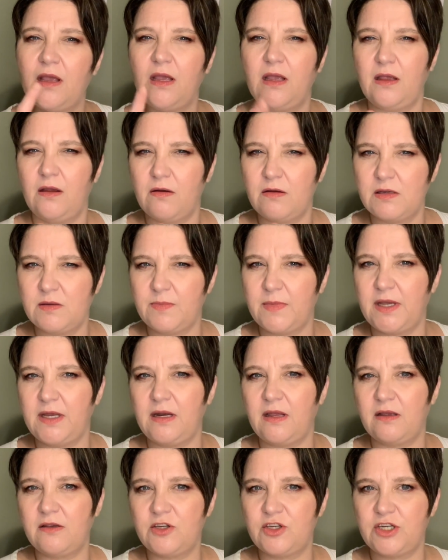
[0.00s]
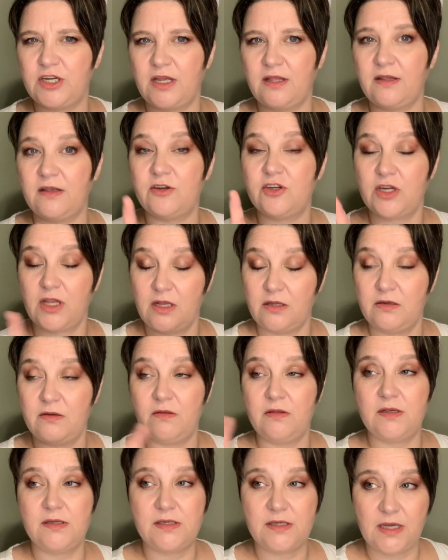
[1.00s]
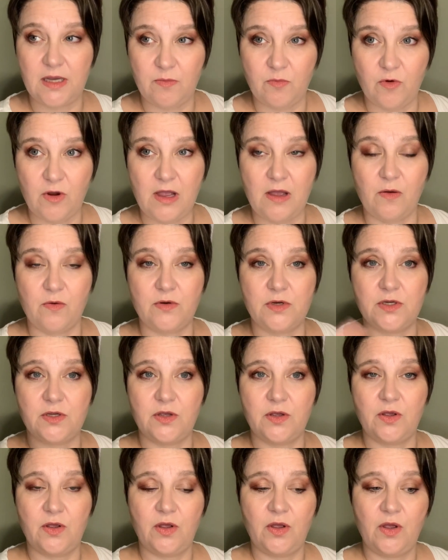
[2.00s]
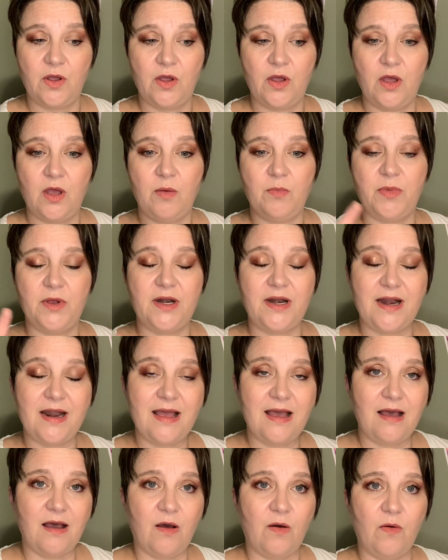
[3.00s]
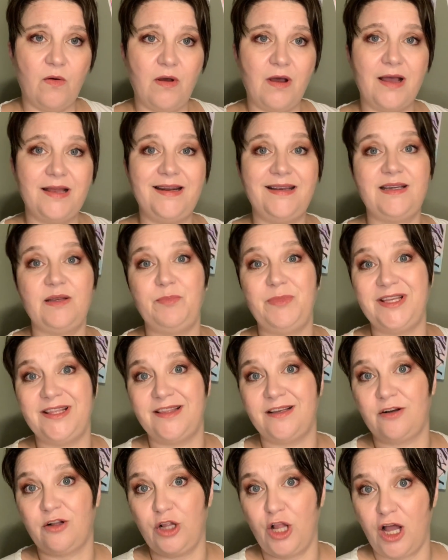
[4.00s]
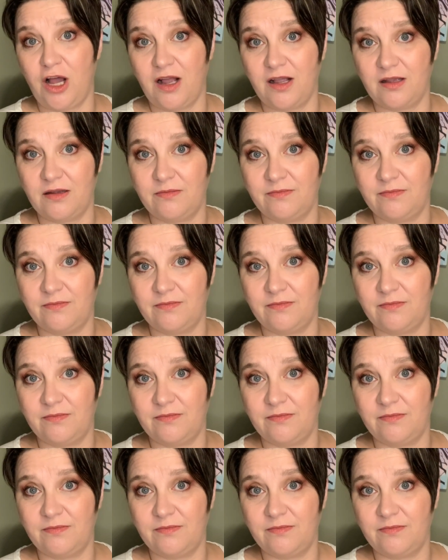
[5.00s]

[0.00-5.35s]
here's my next challenge. I'll do the same route, but now I need to beat the clock.